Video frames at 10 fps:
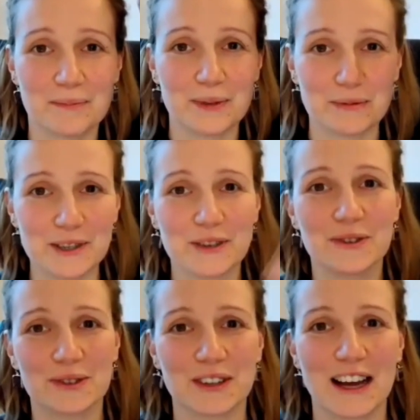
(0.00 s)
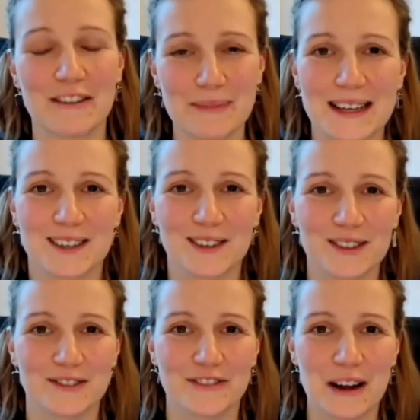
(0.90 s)
But we also have met a
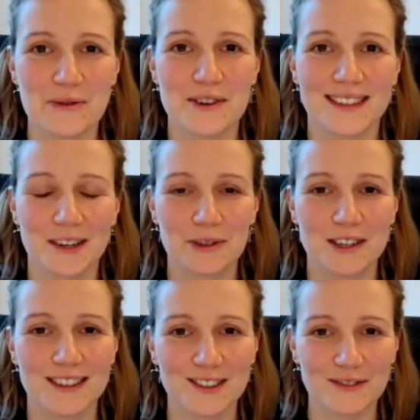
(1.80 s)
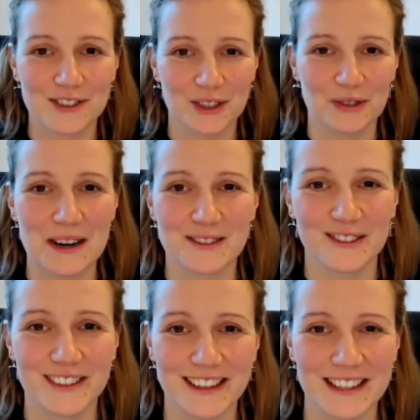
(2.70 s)
lot of founders that were sort of
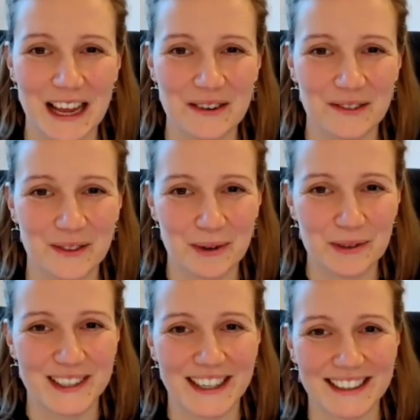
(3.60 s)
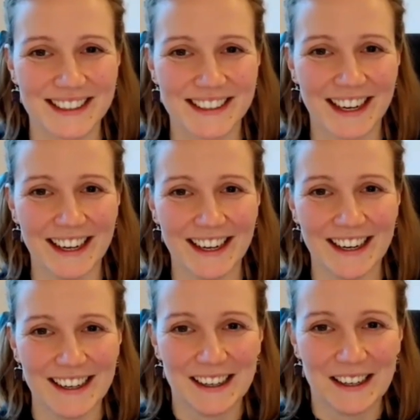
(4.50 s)
disgruntled at the end of the process
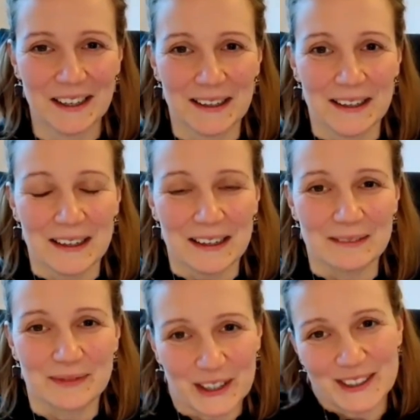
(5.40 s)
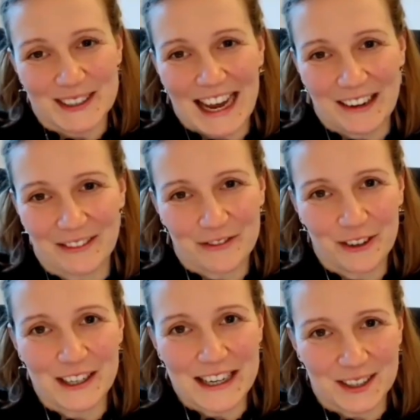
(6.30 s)
because they hadn't
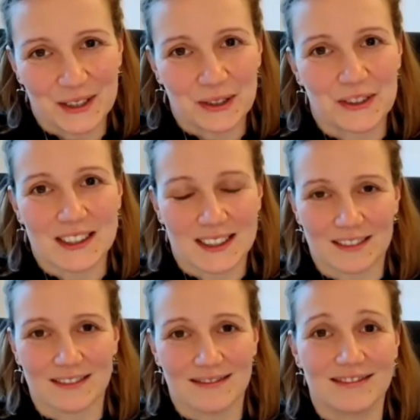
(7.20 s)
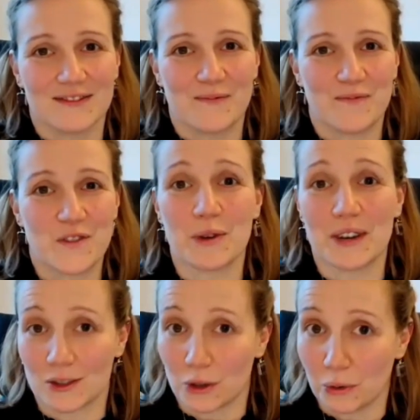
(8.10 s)
fully understood this and no one
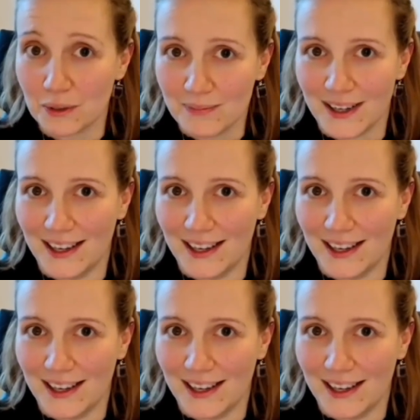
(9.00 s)
had told them.